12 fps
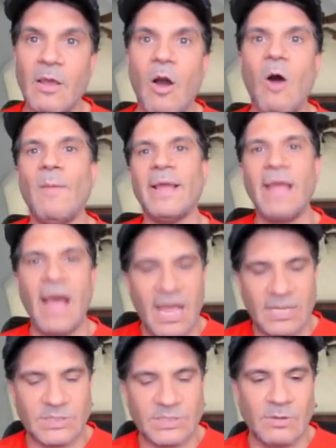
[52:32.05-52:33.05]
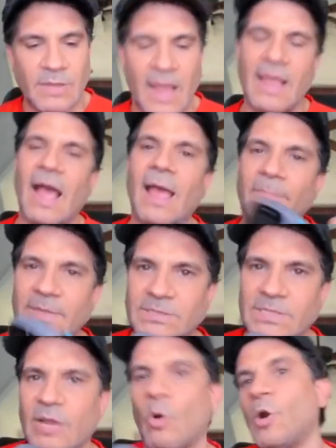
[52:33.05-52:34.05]
Oh my gosh, I have this
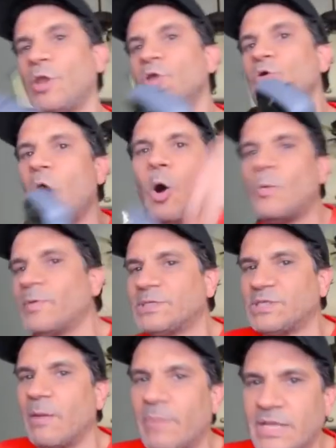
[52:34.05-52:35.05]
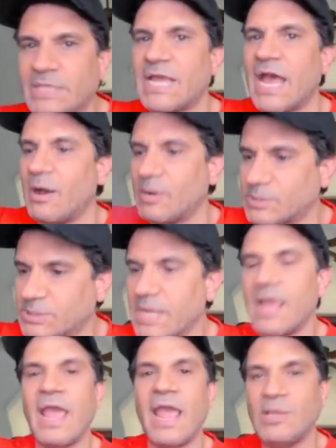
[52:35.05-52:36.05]
thing. Or you go over somebody's house
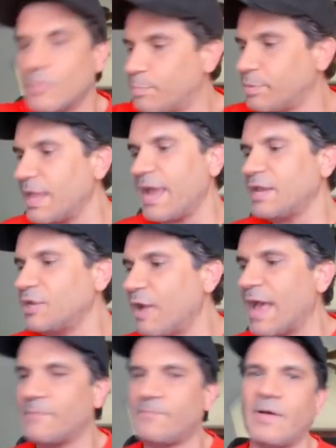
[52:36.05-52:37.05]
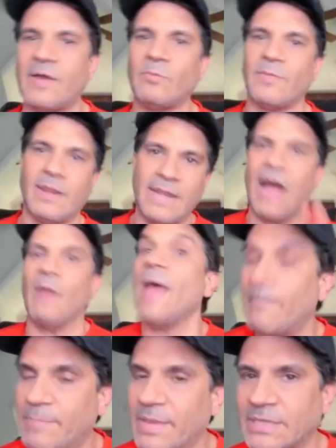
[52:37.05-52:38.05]
and you play it and you have fun with it. Now,
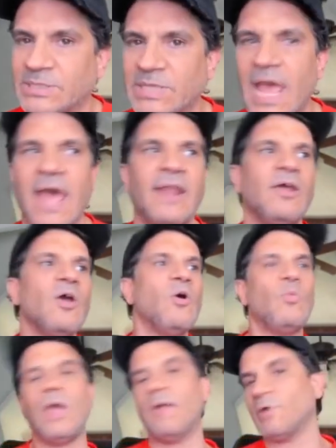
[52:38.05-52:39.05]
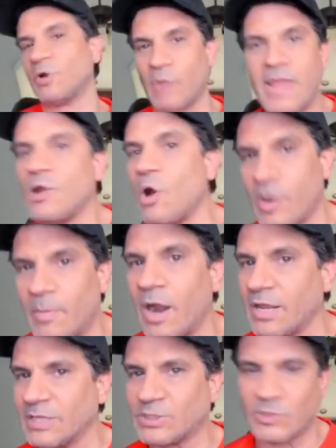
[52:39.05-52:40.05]
that being said, we have a great
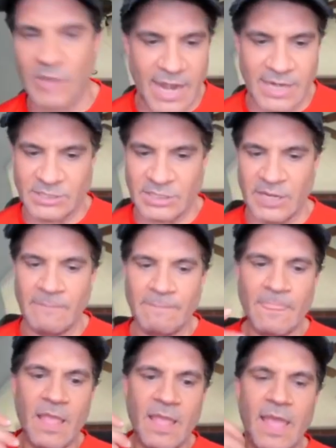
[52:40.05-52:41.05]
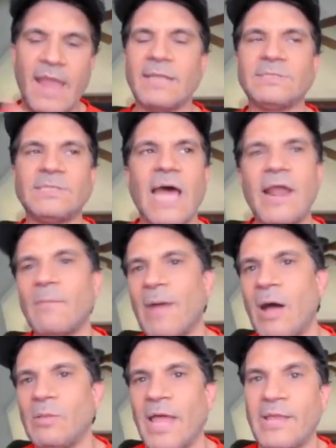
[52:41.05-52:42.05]
go-to-market strategy. And it's not
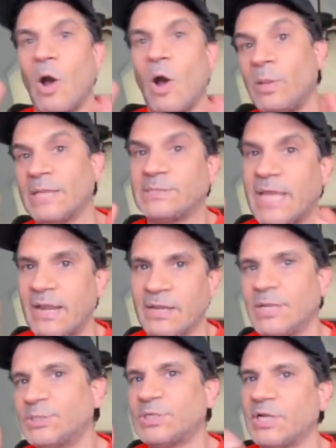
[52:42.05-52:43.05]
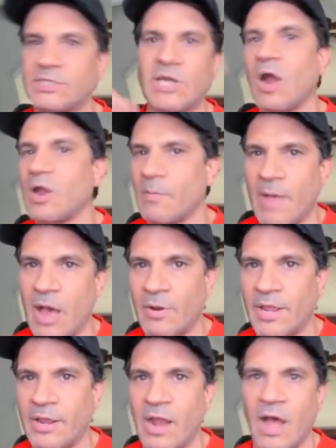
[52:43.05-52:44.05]
about like, oh, let's get Ninja to talk about
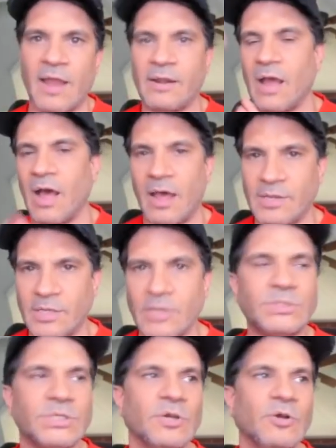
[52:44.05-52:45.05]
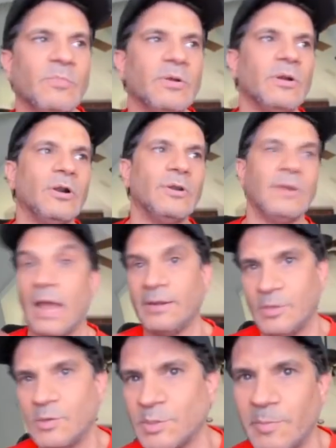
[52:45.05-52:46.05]
it on YouTube, or not
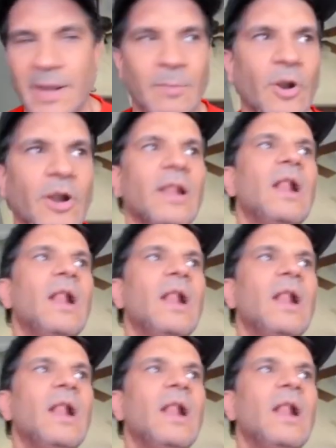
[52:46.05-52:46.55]
YouTube anymore.